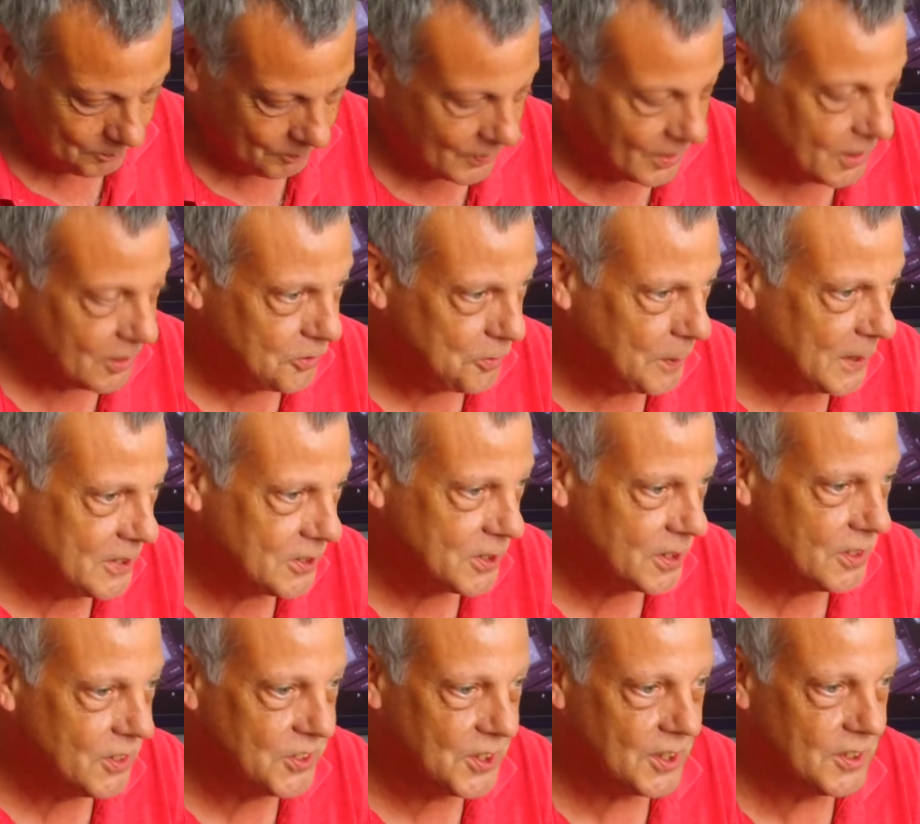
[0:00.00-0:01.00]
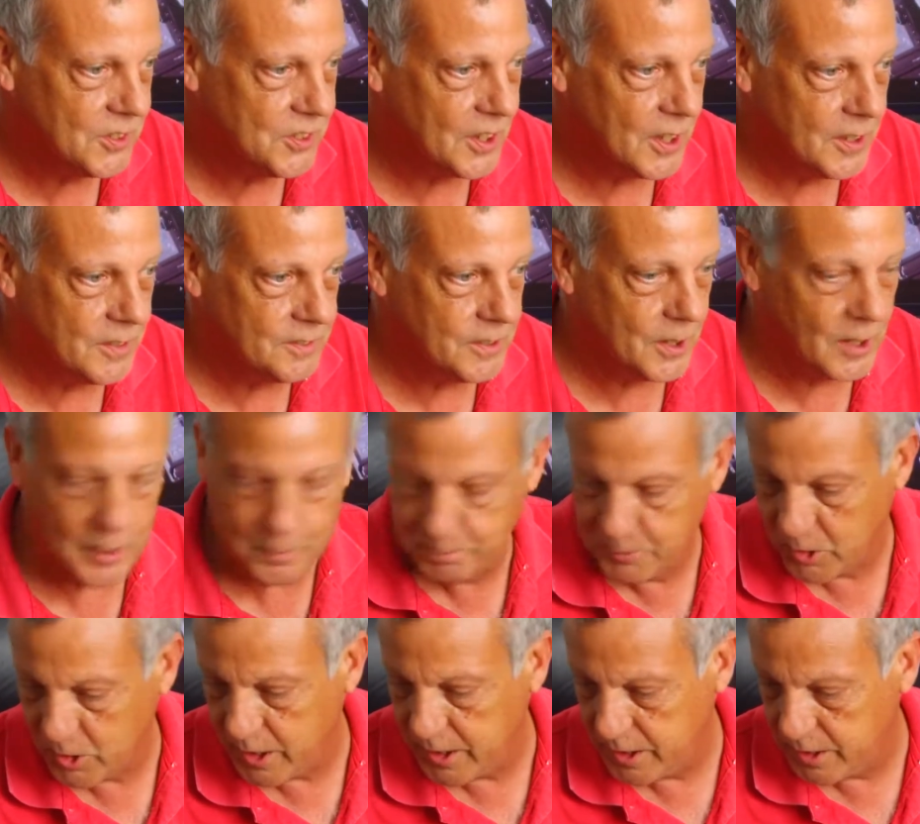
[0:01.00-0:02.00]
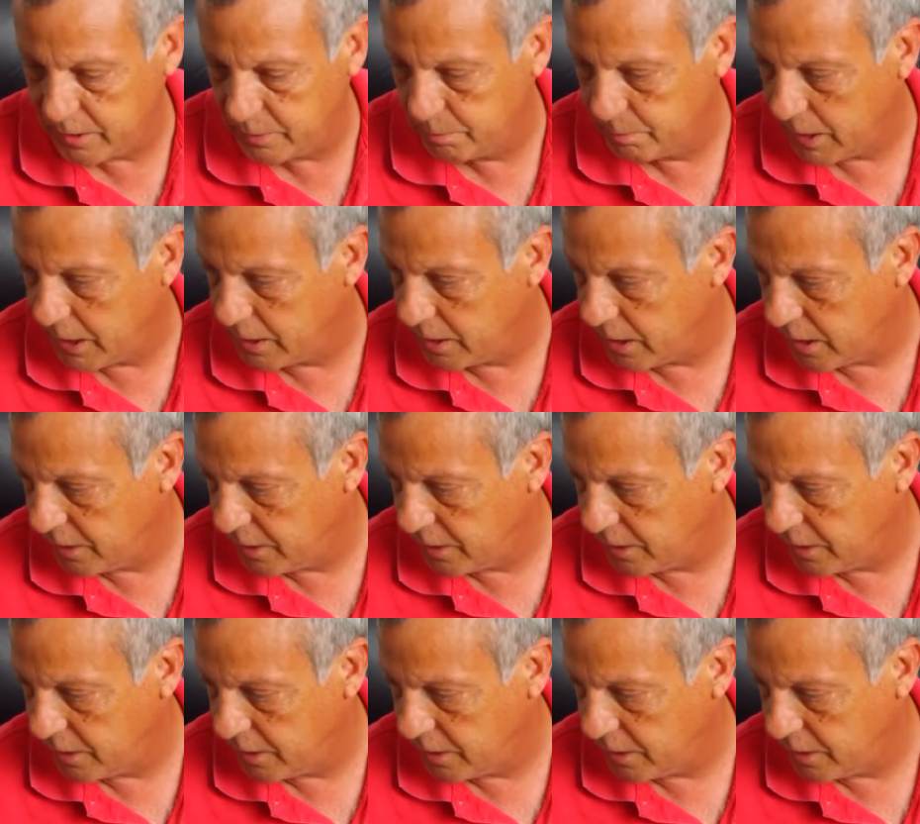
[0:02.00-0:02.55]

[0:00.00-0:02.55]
especially since I've upgraded my